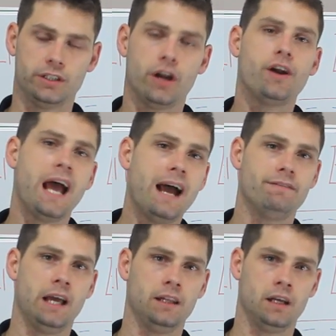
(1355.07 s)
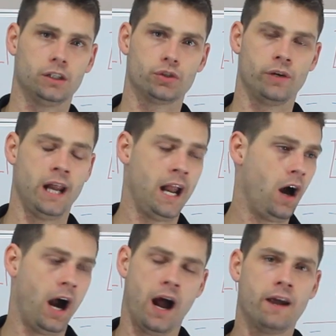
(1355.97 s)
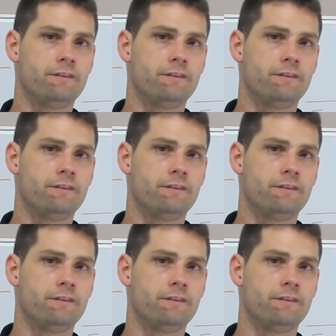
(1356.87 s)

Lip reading: They don't have that luxury, and I